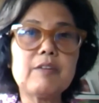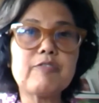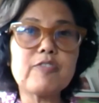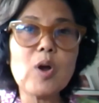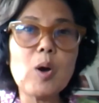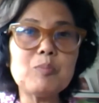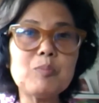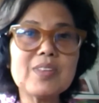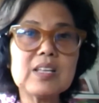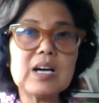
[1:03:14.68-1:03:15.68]

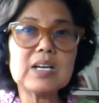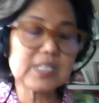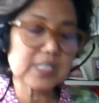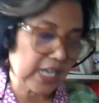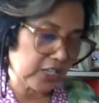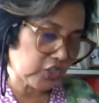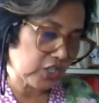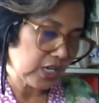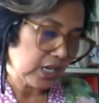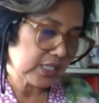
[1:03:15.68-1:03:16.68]
from
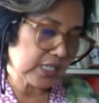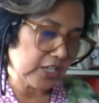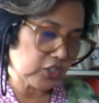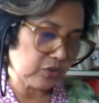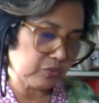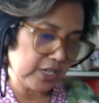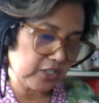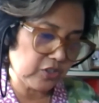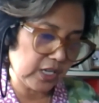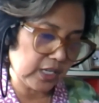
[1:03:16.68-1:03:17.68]
such
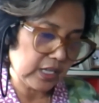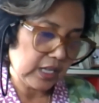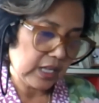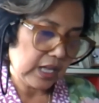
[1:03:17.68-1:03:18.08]
rhetoric.